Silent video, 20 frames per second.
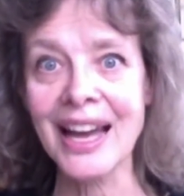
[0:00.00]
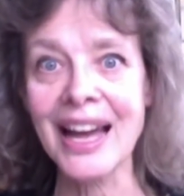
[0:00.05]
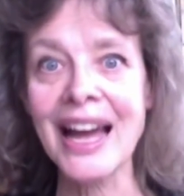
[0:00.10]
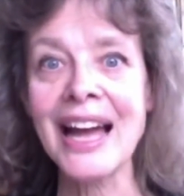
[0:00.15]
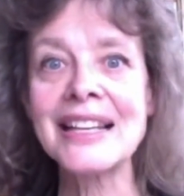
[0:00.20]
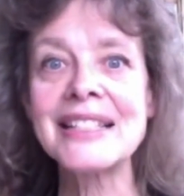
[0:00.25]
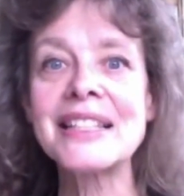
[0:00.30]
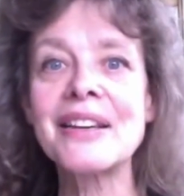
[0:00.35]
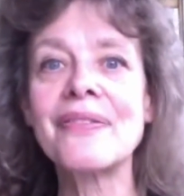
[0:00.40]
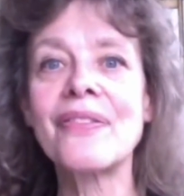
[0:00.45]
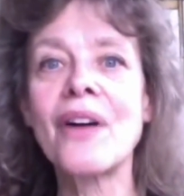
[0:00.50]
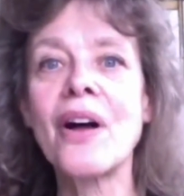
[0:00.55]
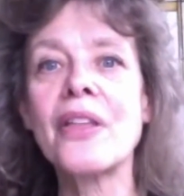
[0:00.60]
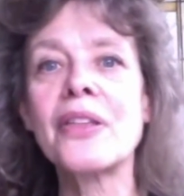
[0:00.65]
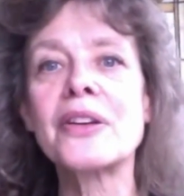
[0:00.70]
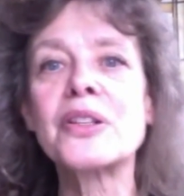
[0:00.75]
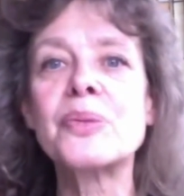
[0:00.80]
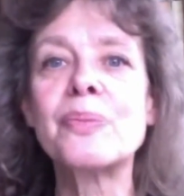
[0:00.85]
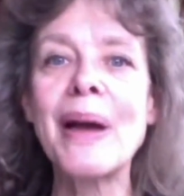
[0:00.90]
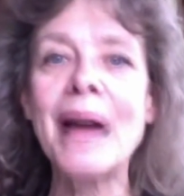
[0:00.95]
as if all
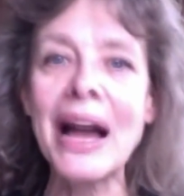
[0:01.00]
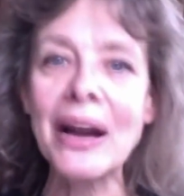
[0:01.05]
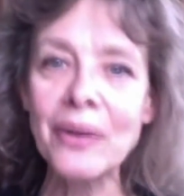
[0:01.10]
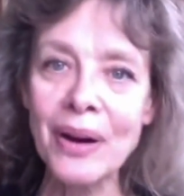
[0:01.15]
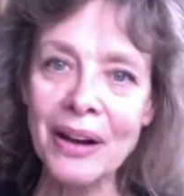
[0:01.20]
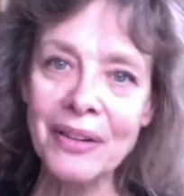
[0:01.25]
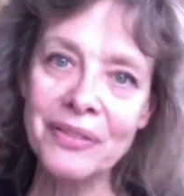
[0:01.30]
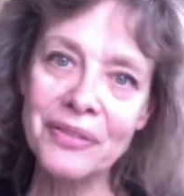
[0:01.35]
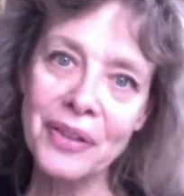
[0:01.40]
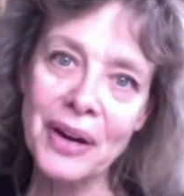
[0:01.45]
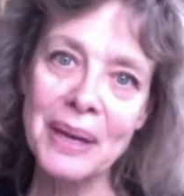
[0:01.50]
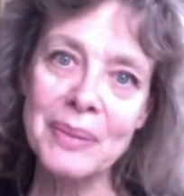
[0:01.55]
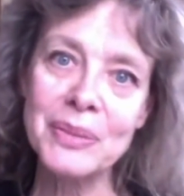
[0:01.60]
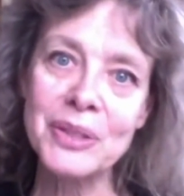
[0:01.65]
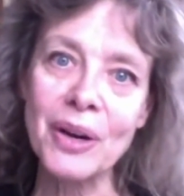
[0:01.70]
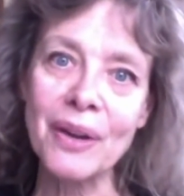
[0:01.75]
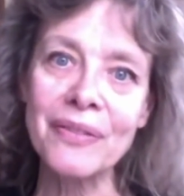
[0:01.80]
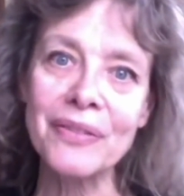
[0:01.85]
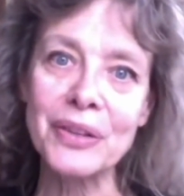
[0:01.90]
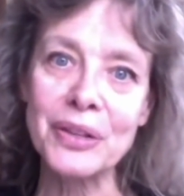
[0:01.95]
those background
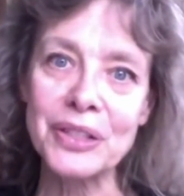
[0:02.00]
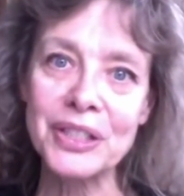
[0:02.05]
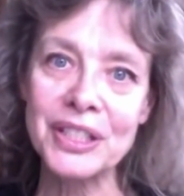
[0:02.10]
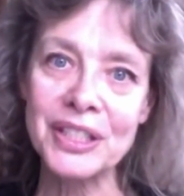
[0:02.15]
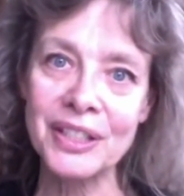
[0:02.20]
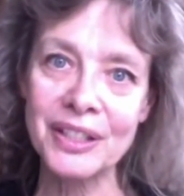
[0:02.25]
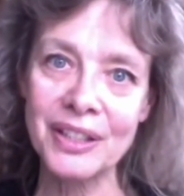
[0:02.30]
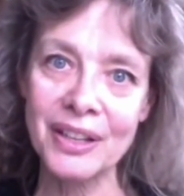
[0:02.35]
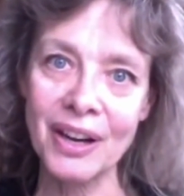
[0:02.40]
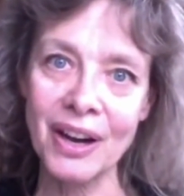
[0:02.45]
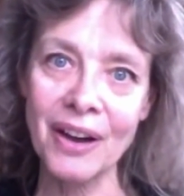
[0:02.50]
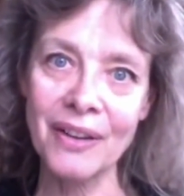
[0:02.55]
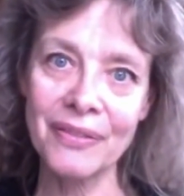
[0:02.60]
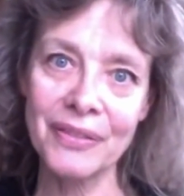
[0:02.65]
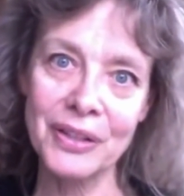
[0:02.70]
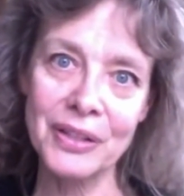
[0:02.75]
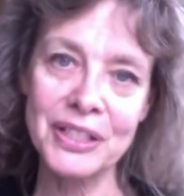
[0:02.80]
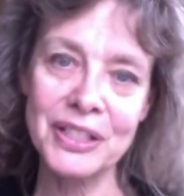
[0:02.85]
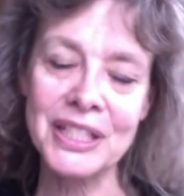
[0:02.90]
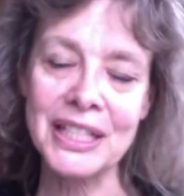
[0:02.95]
frames are first
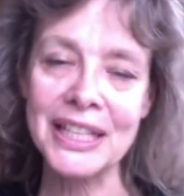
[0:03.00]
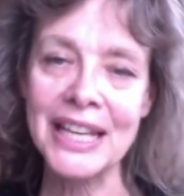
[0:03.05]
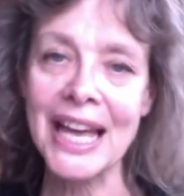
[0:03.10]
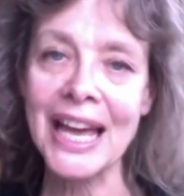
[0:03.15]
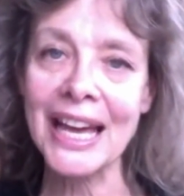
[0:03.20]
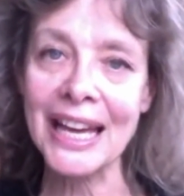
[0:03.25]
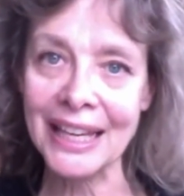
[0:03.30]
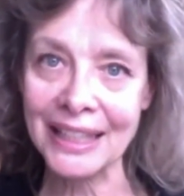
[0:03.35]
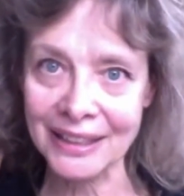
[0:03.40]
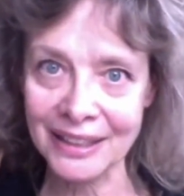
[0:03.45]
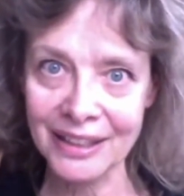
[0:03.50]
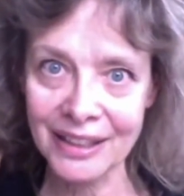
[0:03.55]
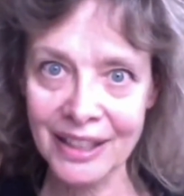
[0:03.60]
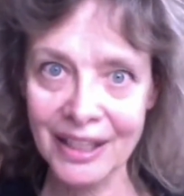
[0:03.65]
laid.